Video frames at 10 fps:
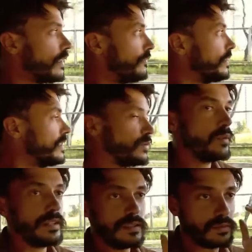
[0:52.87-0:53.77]
I think this
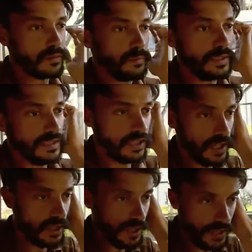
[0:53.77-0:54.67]
world is completely
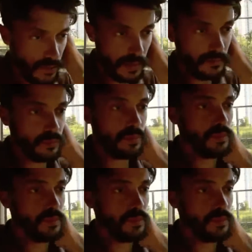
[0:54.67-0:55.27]
changing and we have to